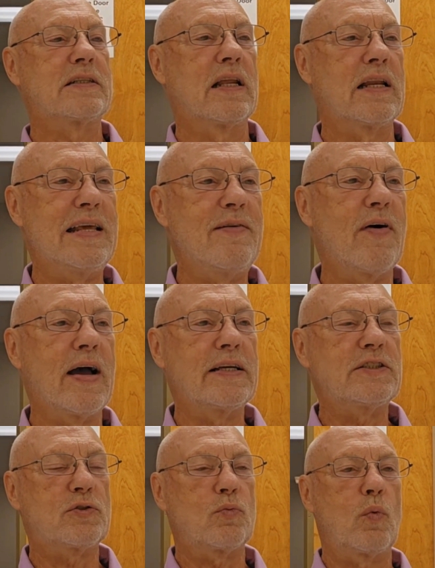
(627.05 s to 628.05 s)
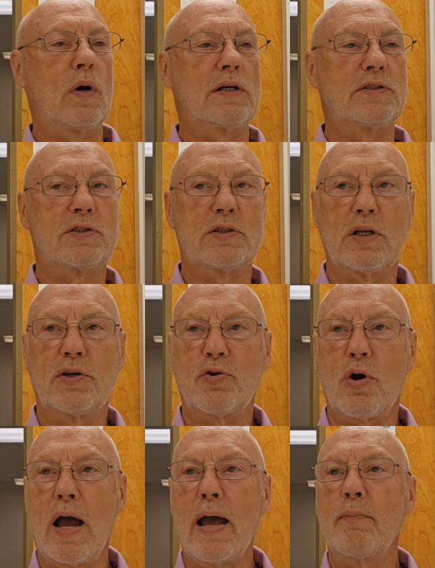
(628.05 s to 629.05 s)
The Levites was the
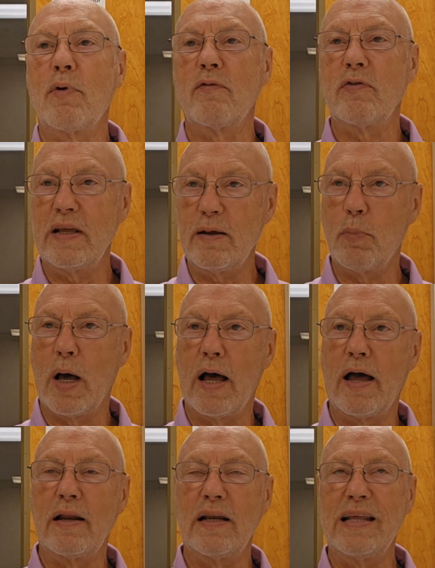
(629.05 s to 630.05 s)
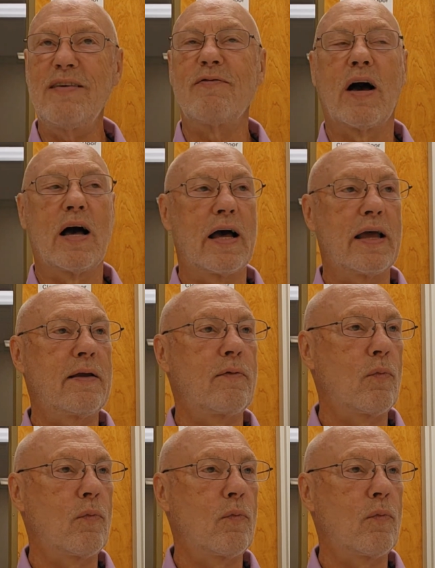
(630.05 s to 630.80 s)
tribe of Levi,